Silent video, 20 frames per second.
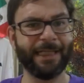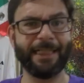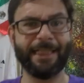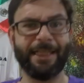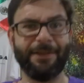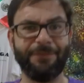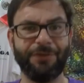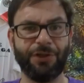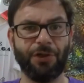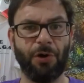going
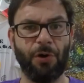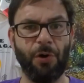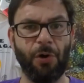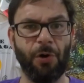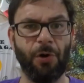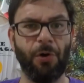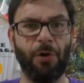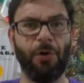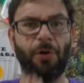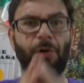to give you the
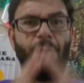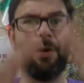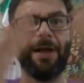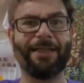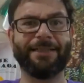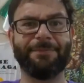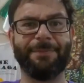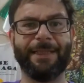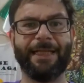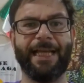whole
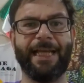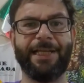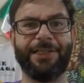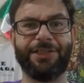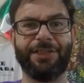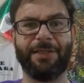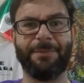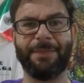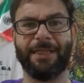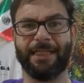
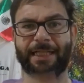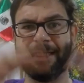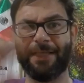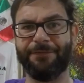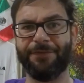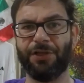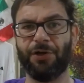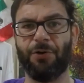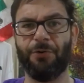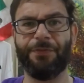explanation i'm not going to
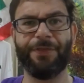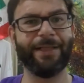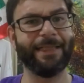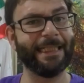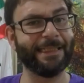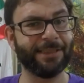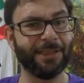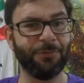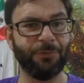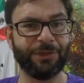give you the whole thing
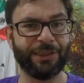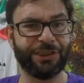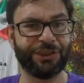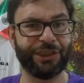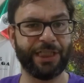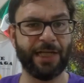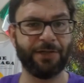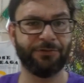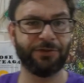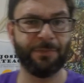that's not what this
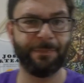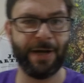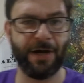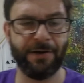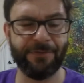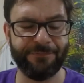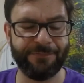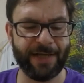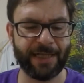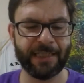channel is
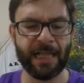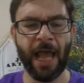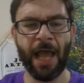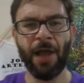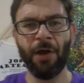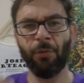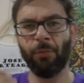about in fact